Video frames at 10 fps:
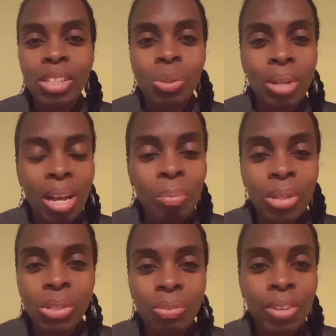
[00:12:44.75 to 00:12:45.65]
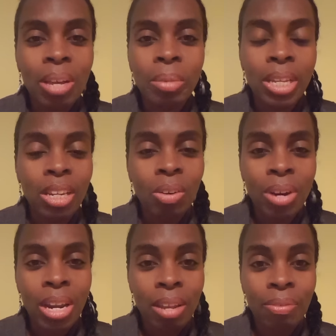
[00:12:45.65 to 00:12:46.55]
do not put your family in the
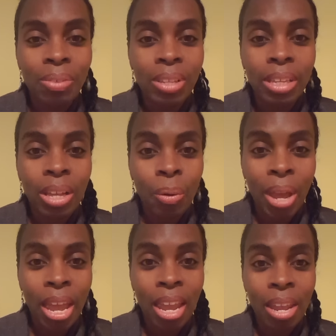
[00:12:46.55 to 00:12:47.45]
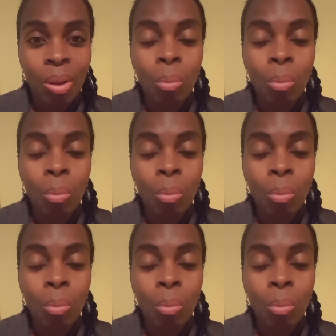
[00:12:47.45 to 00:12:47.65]
grave, okay?